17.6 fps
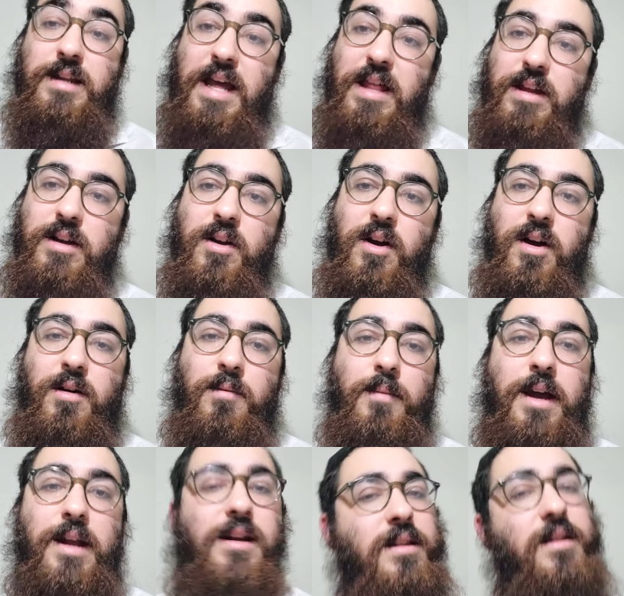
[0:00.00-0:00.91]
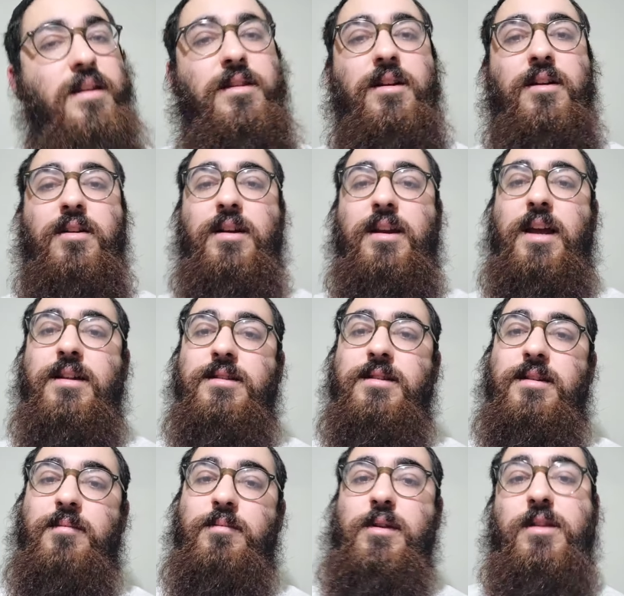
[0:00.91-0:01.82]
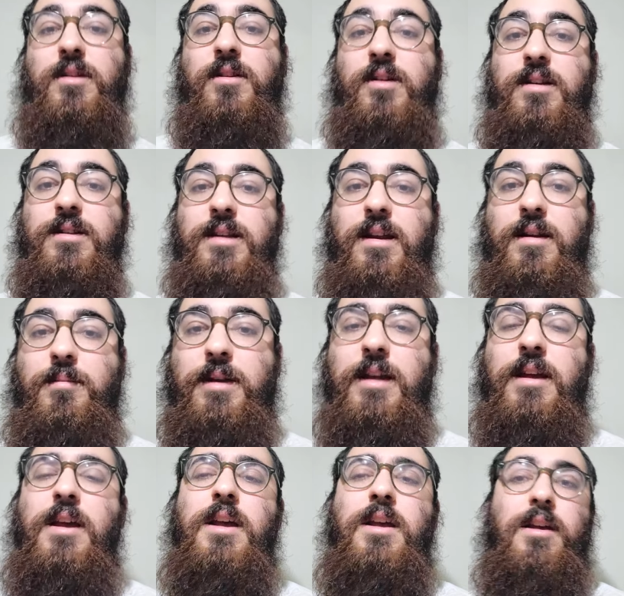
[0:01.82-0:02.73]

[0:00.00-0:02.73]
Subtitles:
telling God Almighty that they're against him, that they're his enemy.